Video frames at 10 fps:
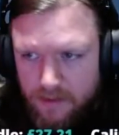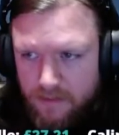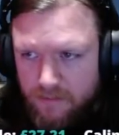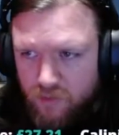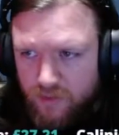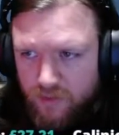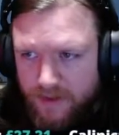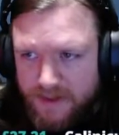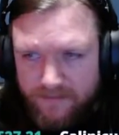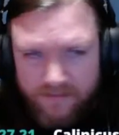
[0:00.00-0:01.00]
Marines,
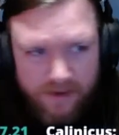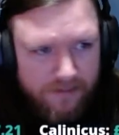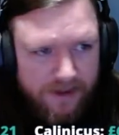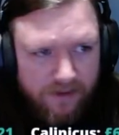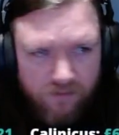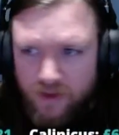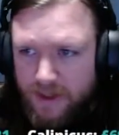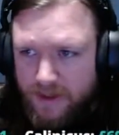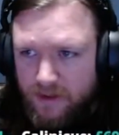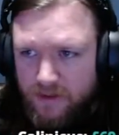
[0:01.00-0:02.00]
thankfully, are making
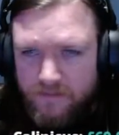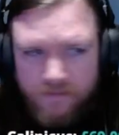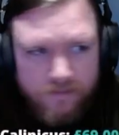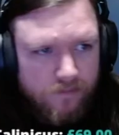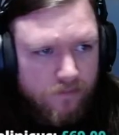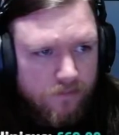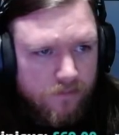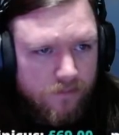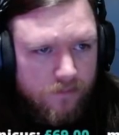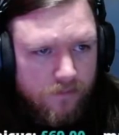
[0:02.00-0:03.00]
really good
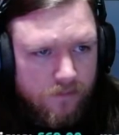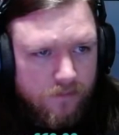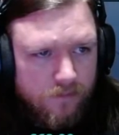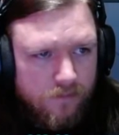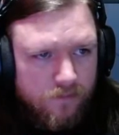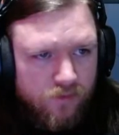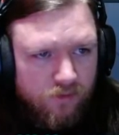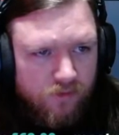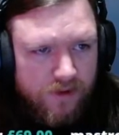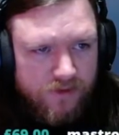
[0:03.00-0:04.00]

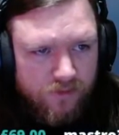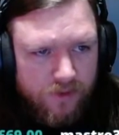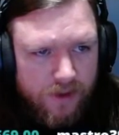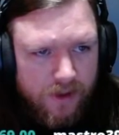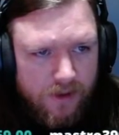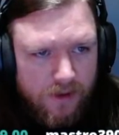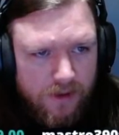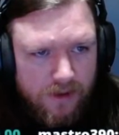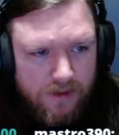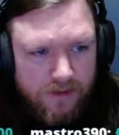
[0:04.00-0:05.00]
progress through there.
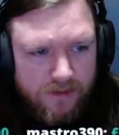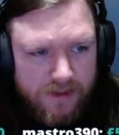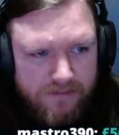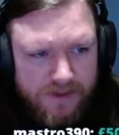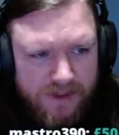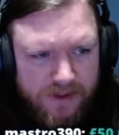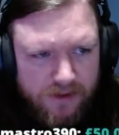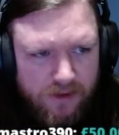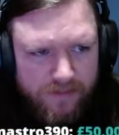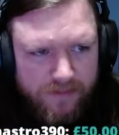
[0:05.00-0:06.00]
Dempsey's
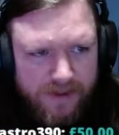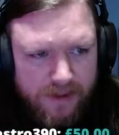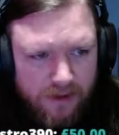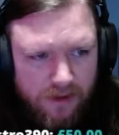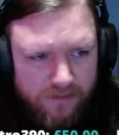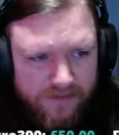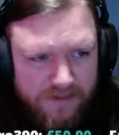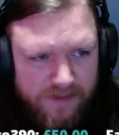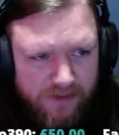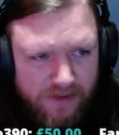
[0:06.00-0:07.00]
not been getting a lot of
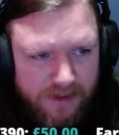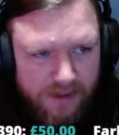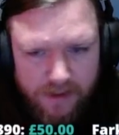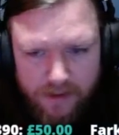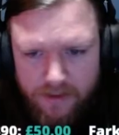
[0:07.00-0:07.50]
experience lately.